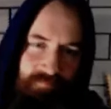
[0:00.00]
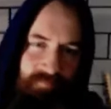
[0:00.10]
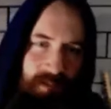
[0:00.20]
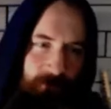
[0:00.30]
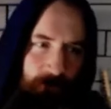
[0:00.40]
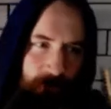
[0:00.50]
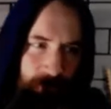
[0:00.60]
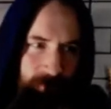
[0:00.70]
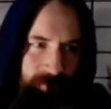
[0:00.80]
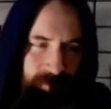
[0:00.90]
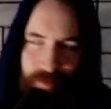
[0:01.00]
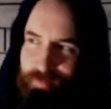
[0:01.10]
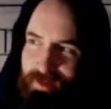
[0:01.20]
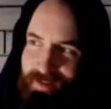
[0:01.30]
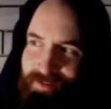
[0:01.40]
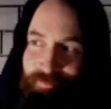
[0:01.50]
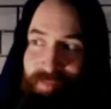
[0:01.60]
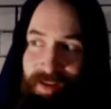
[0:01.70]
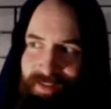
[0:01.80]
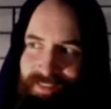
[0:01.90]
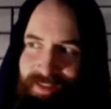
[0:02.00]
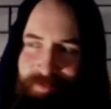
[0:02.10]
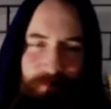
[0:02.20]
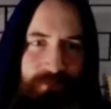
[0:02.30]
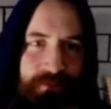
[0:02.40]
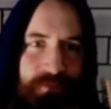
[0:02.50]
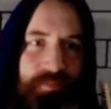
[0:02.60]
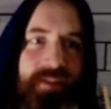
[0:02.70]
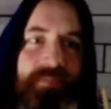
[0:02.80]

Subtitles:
That's what was choking me. That's what was choking me.